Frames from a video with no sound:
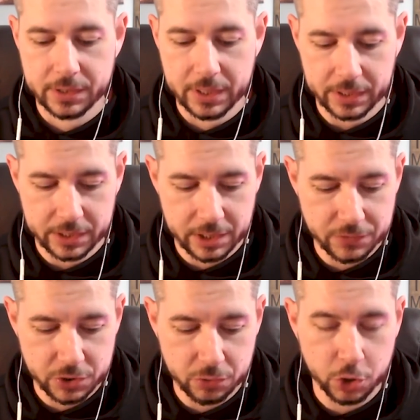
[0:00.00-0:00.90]
that
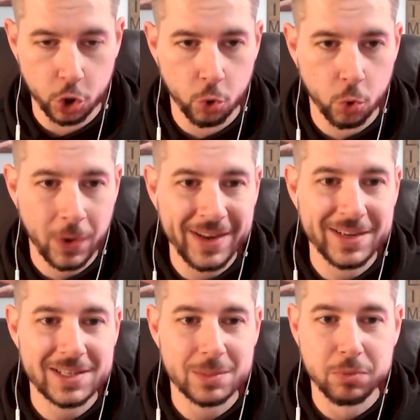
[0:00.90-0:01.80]
gives you the
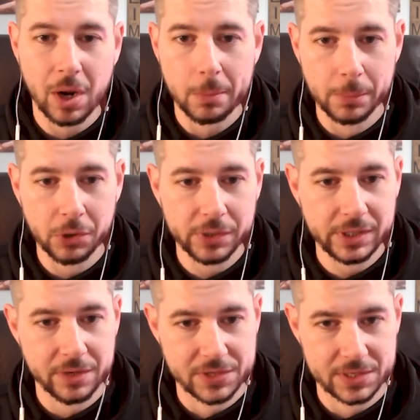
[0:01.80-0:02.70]
greatest
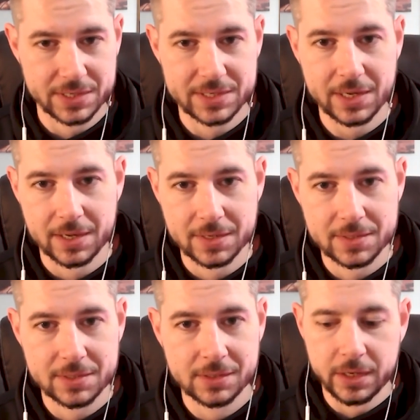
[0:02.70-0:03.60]
probability of success